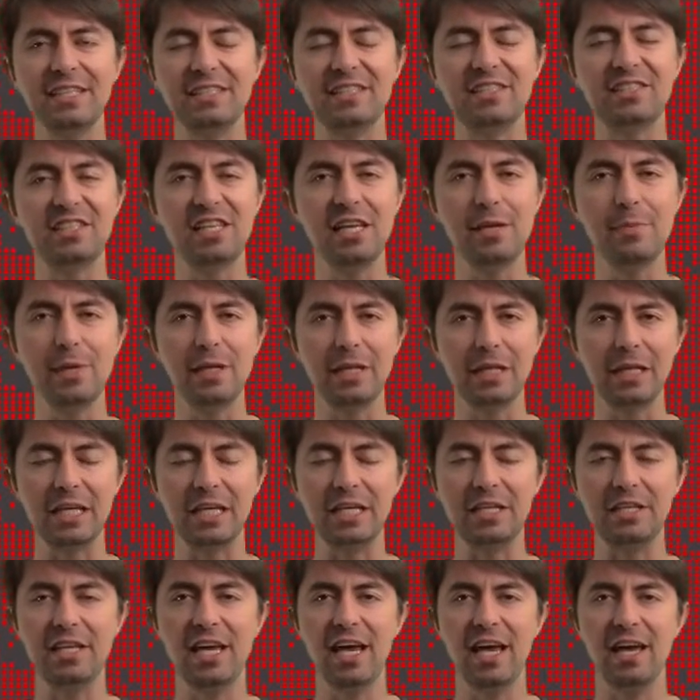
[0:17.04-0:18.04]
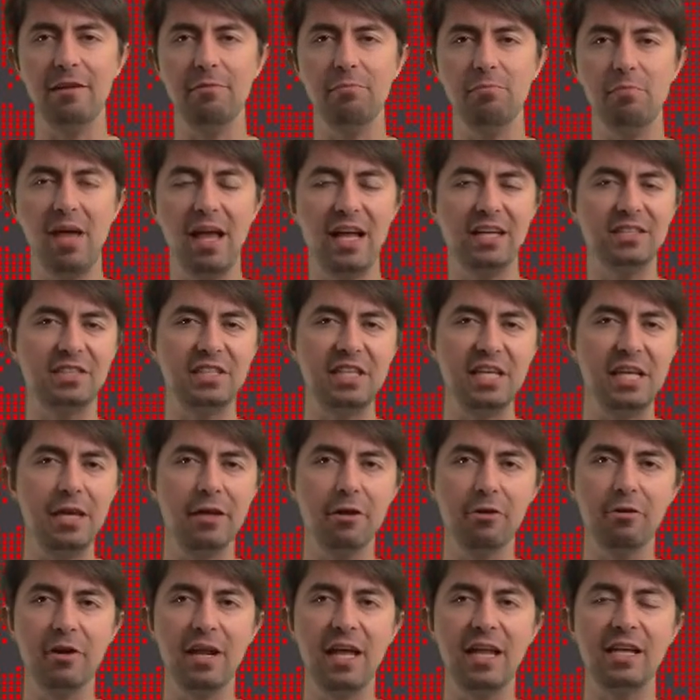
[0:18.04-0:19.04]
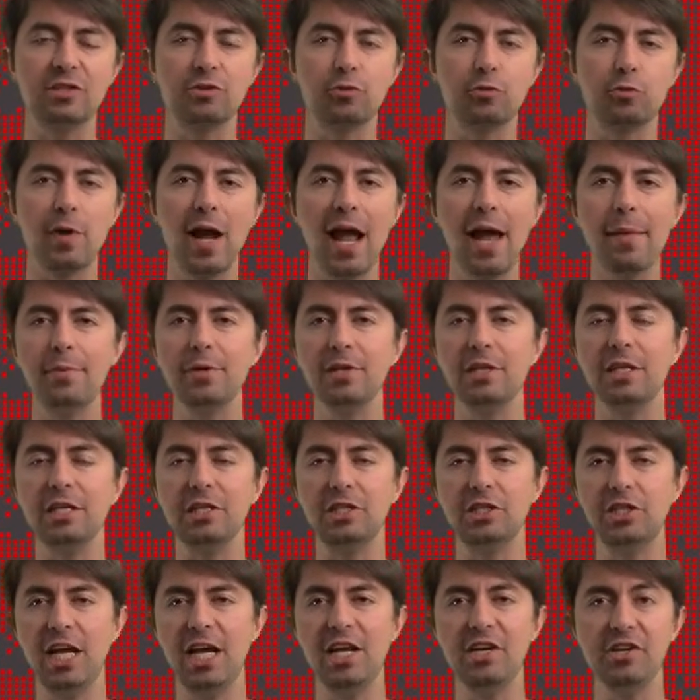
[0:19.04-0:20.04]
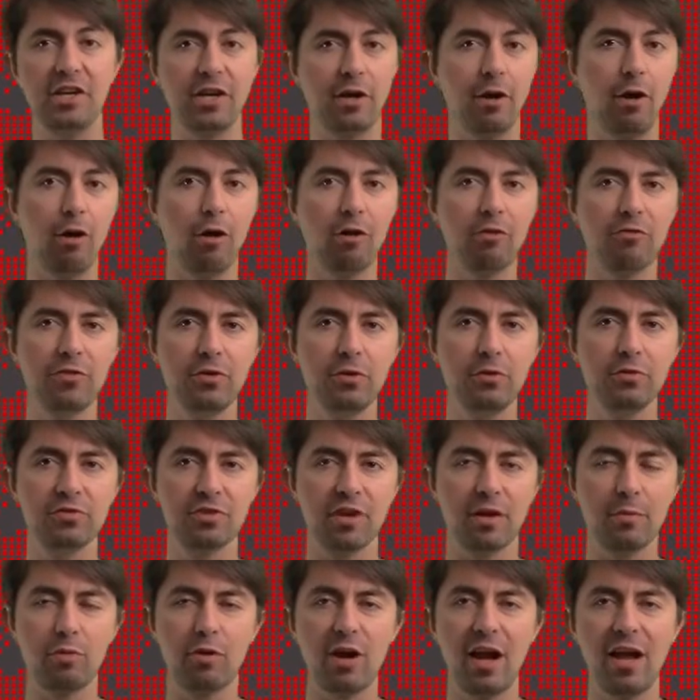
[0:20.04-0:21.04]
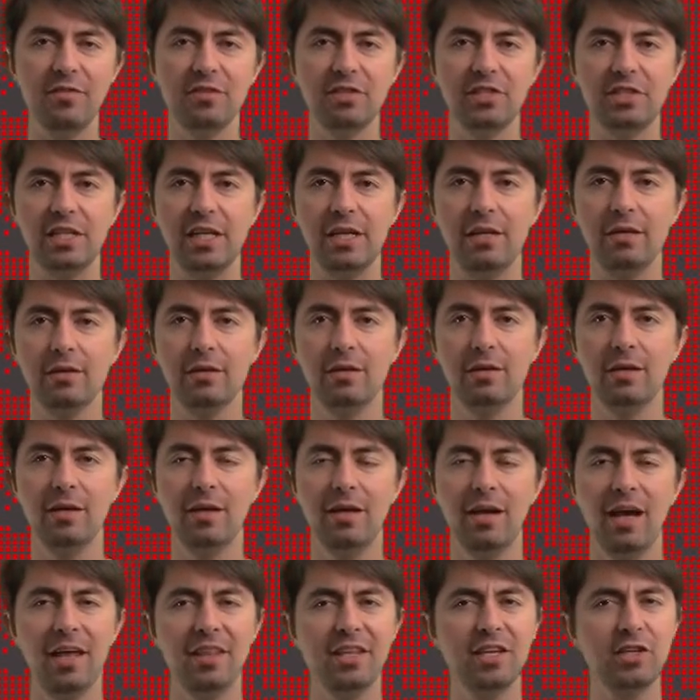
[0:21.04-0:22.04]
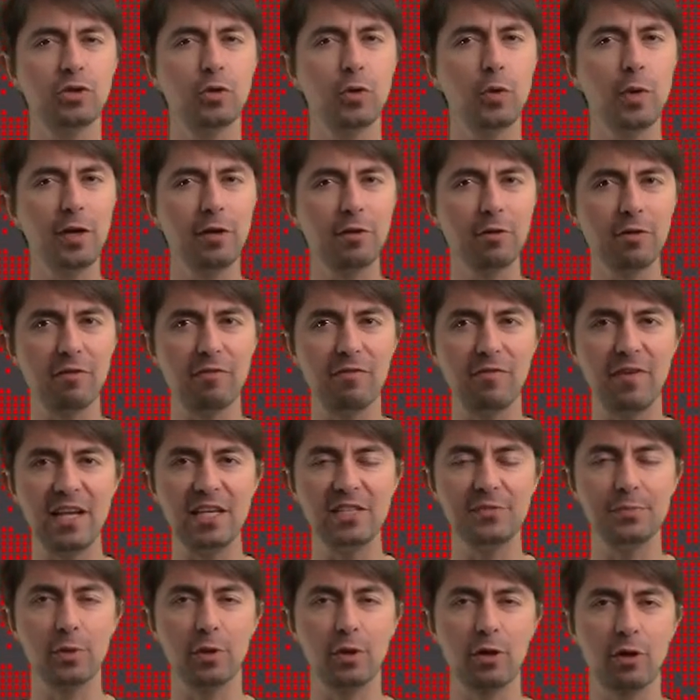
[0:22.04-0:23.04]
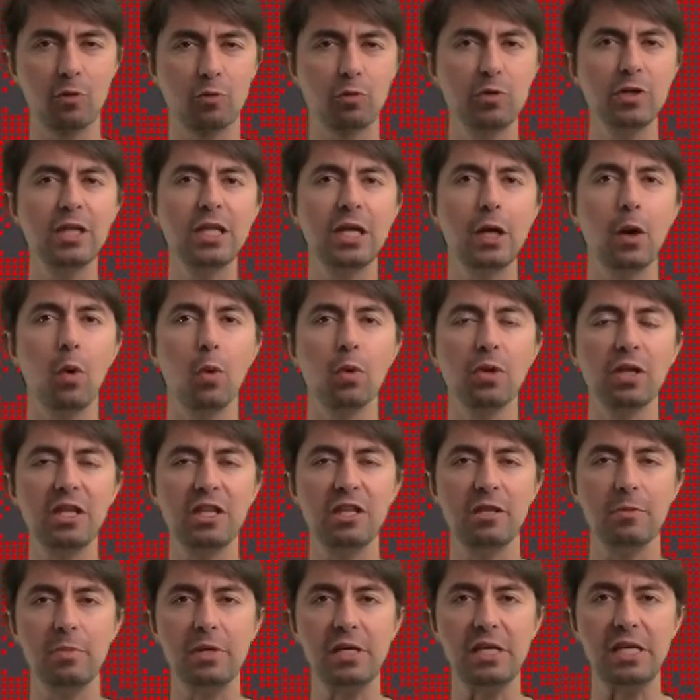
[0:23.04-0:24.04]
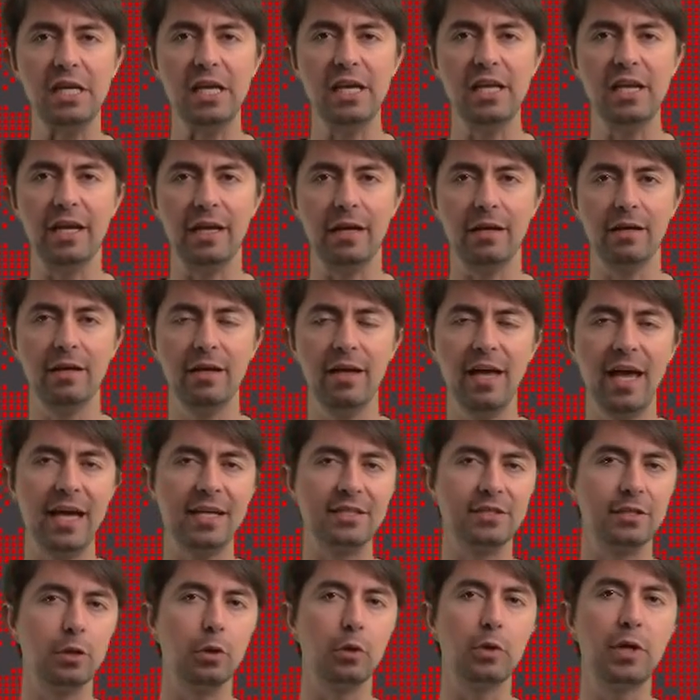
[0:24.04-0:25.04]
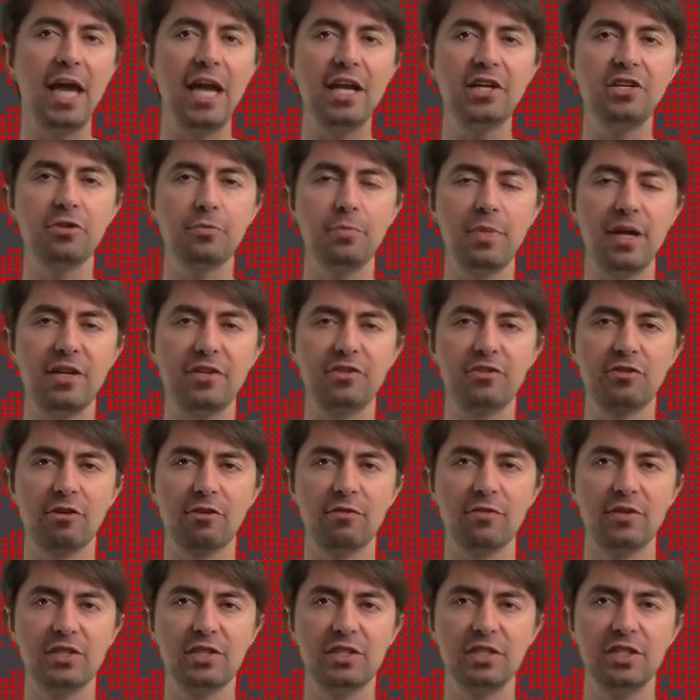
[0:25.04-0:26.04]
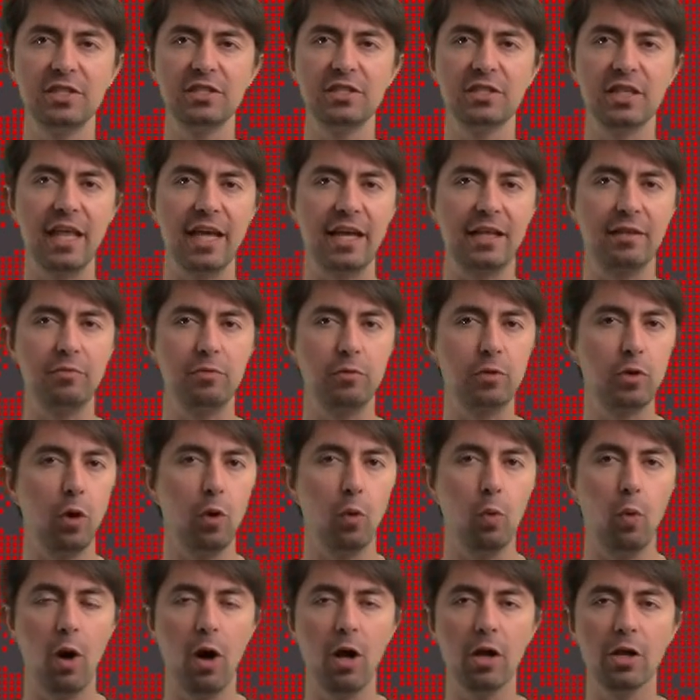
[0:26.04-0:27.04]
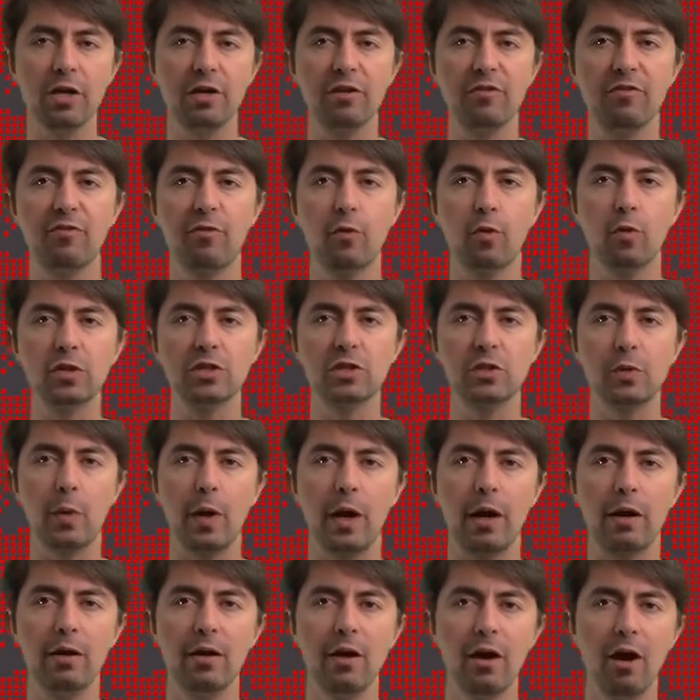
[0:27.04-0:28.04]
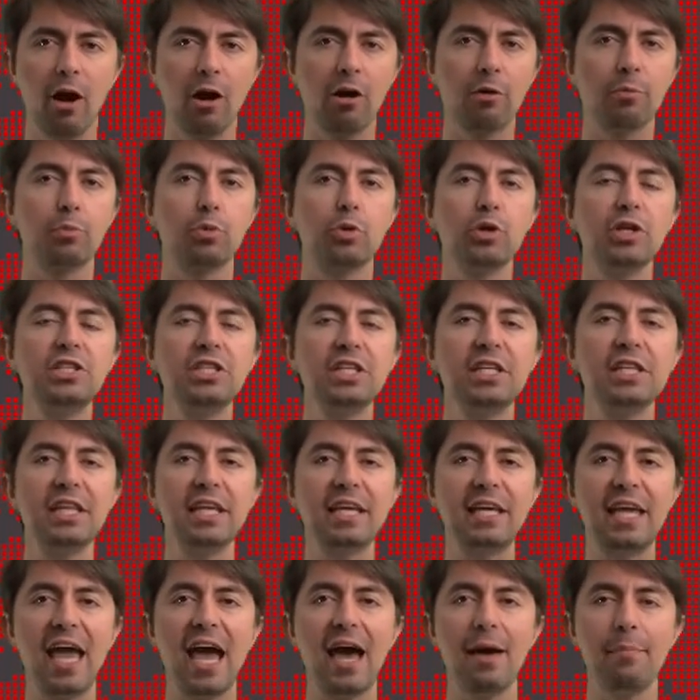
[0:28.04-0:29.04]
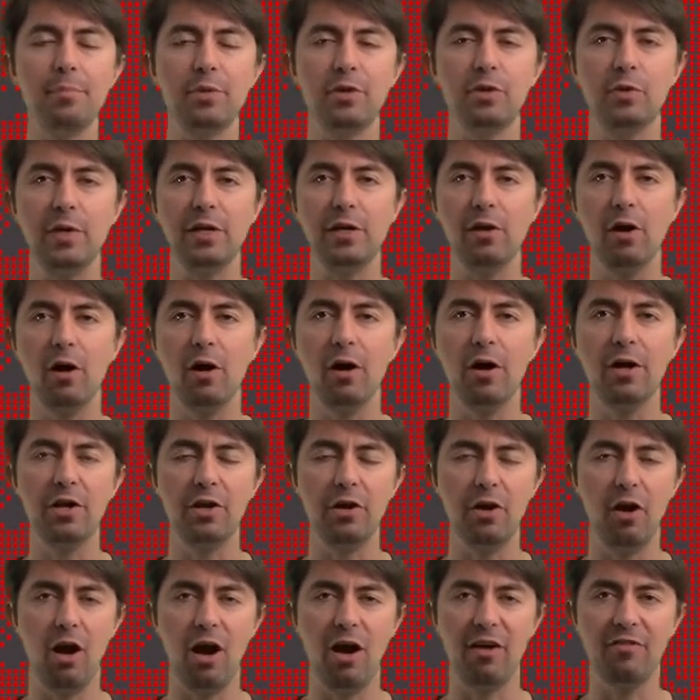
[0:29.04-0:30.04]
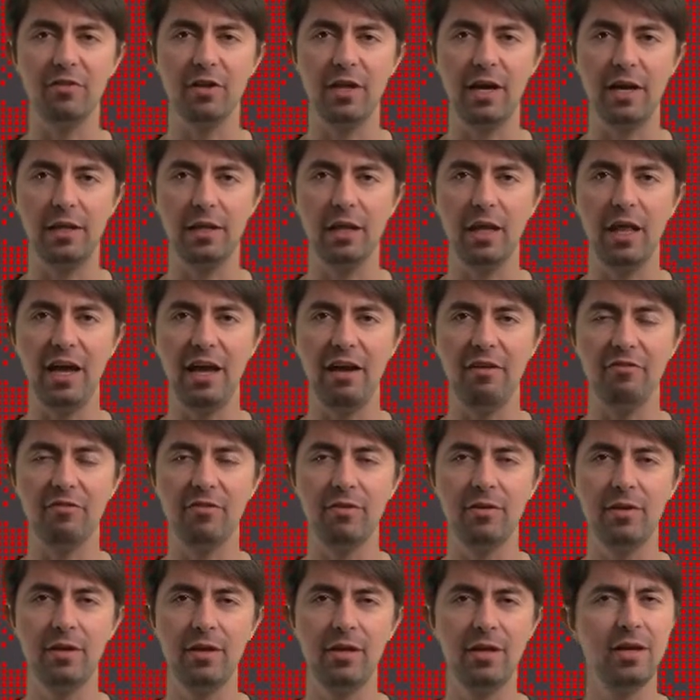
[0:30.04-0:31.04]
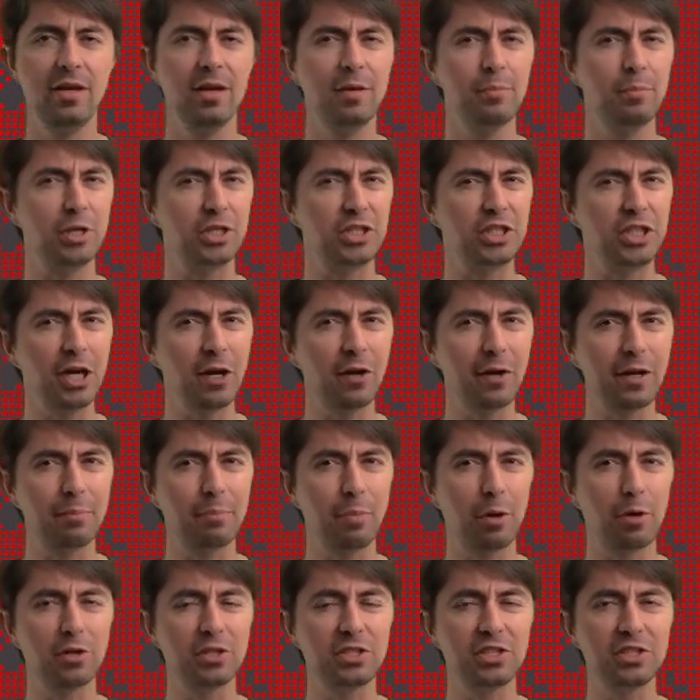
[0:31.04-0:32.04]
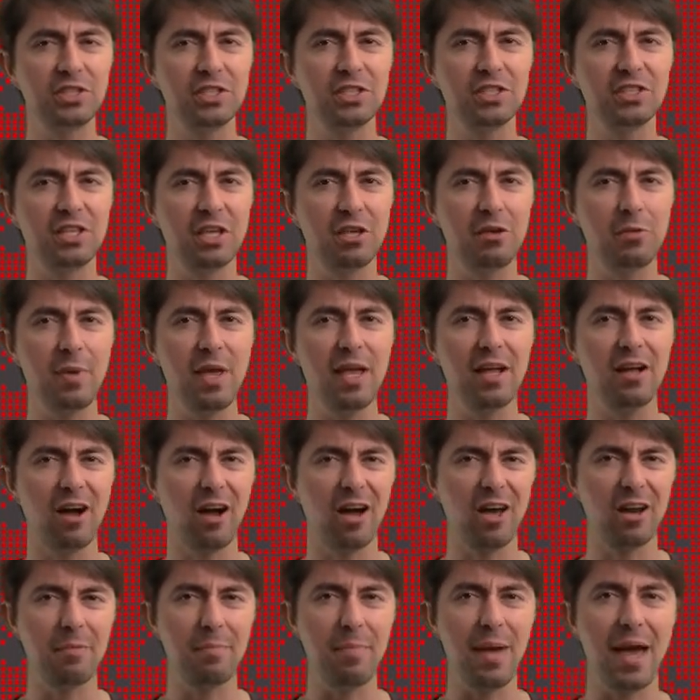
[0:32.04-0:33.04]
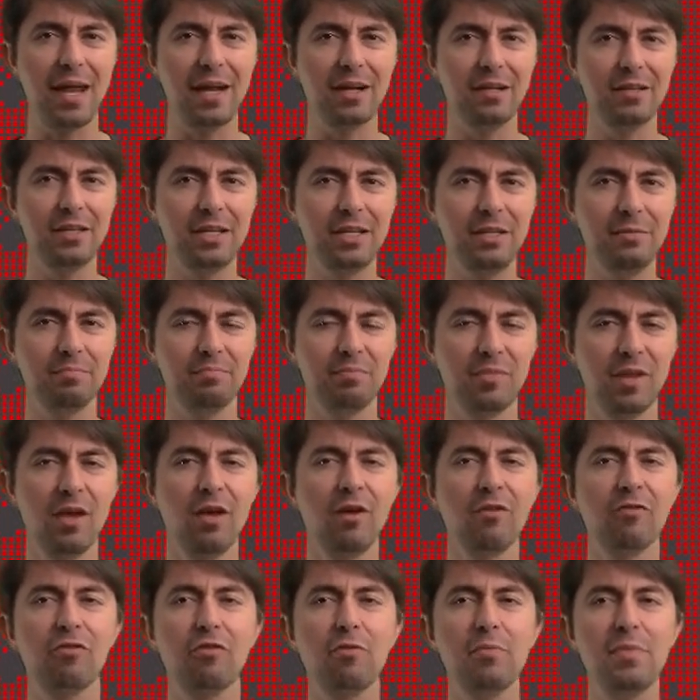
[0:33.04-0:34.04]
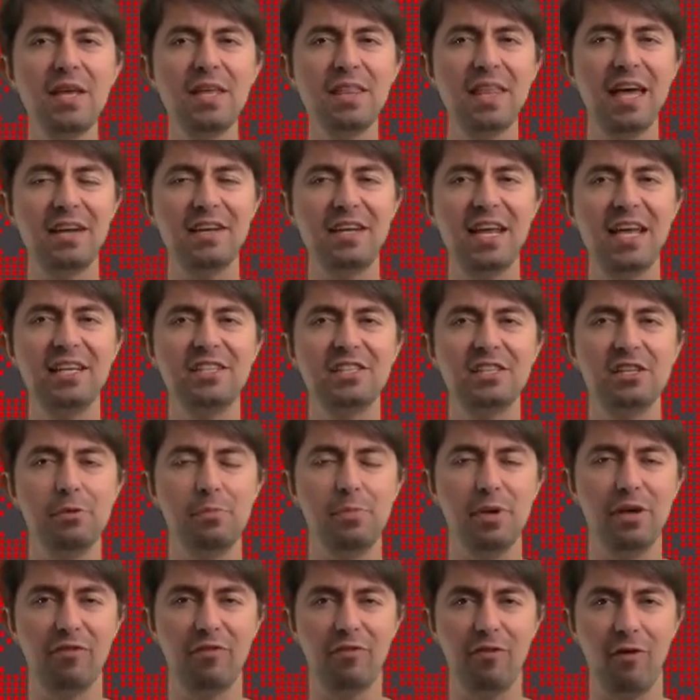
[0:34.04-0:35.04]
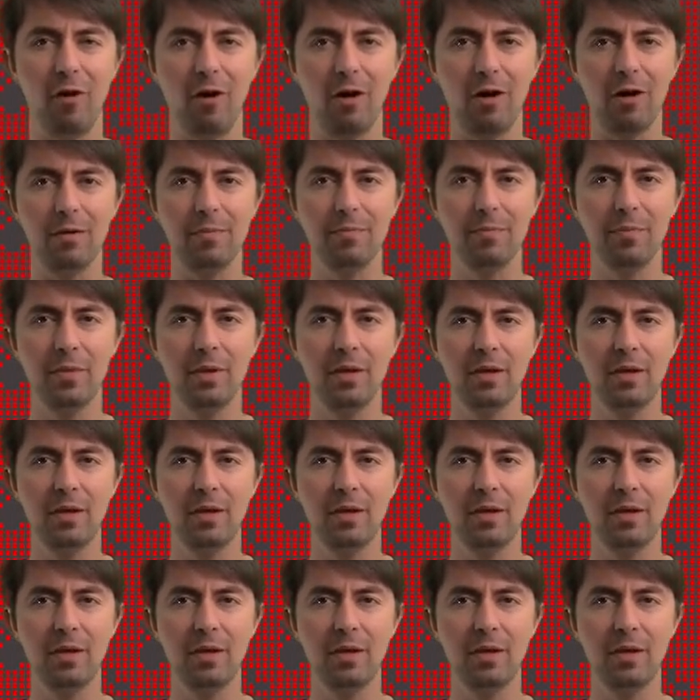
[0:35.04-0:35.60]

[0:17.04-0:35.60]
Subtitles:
is seemingly dead, as the internet is rapidly changing our views on privacy. I think Twitter and Facebook are really only the beginning, as location-based services like Gowalla and Foursquare are bridging the gap between on and offline life. But sharing purchases that you make automatically? For me, that takes it a bit far.